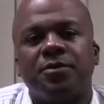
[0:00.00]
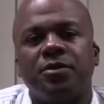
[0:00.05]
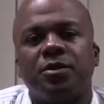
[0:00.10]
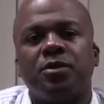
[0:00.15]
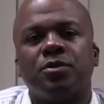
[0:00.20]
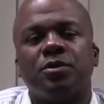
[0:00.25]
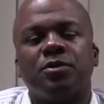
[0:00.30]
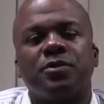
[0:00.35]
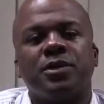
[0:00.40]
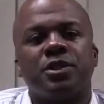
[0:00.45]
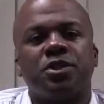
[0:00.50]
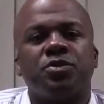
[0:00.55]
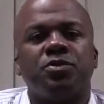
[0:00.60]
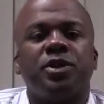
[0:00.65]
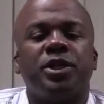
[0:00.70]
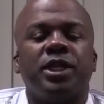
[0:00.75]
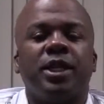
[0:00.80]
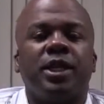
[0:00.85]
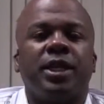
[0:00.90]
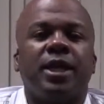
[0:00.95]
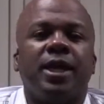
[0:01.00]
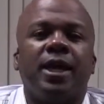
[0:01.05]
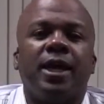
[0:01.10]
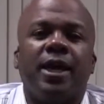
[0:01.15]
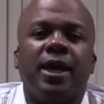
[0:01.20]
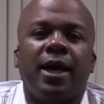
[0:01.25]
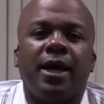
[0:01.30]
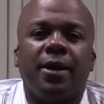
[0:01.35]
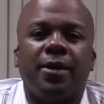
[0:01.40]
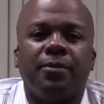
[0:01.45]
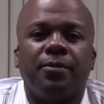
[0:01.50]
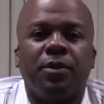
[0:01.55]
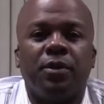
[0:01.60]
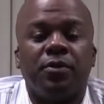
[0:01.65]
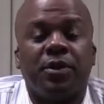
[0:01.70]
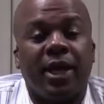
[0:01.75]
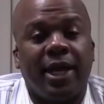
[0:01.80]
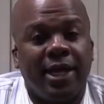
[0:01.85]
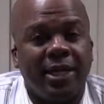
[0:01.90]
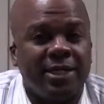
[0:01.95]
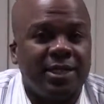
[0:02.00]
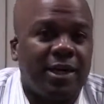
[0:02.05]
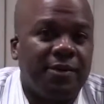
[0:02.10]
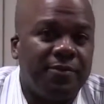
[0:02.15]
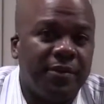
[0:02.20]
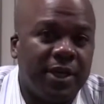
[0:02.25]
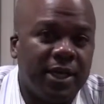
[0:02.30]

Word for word: for those of us treating both HIV